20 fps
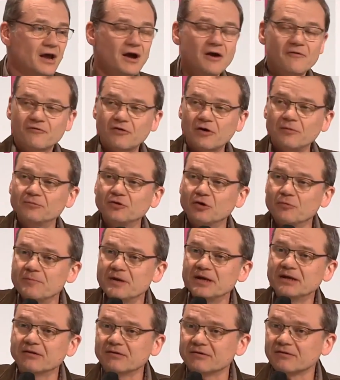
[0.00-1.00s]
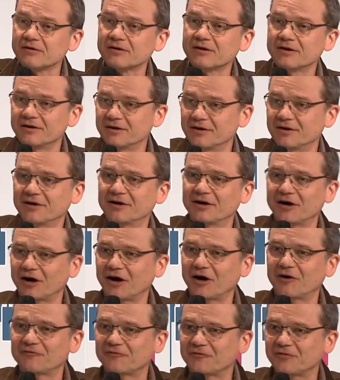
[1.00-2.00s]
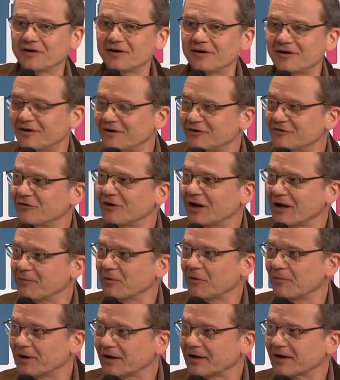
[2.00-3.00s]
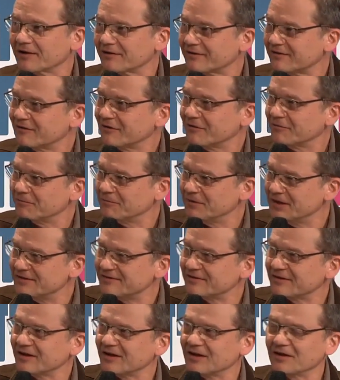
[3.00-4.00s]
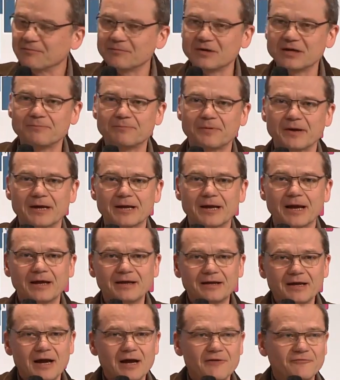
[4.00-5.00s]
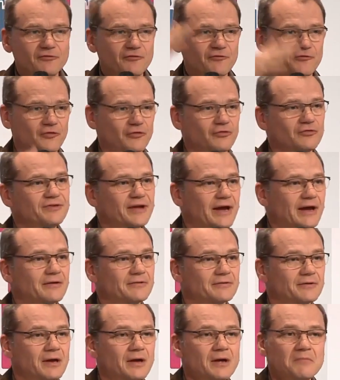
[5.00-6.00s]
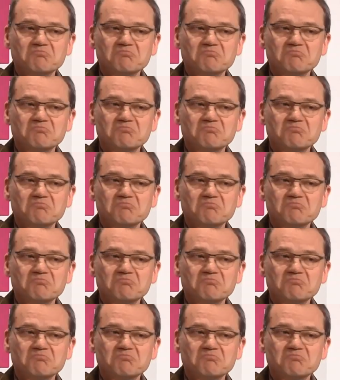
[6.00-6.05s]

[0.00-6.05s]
From the middle of the labor market, the mid-skill, mid-pay, and they have to fall down.